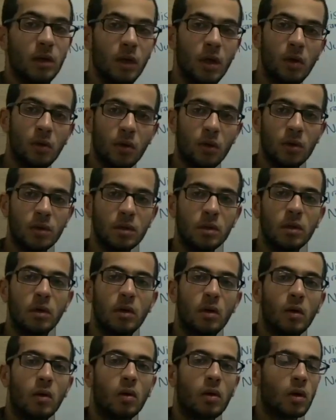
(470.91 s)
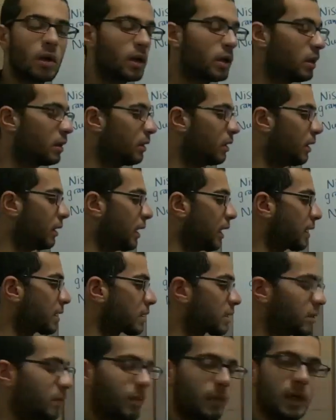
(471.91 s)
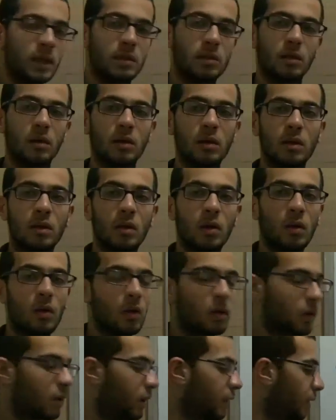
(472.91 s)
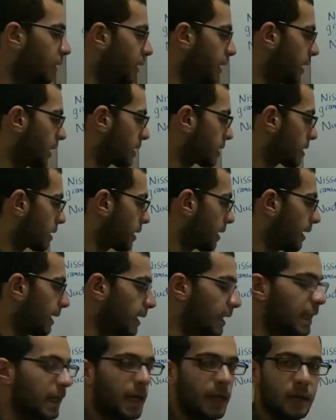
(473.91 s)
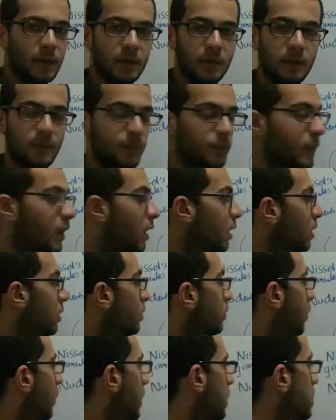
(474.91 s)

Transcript: neuron or the next muscle or the next gland to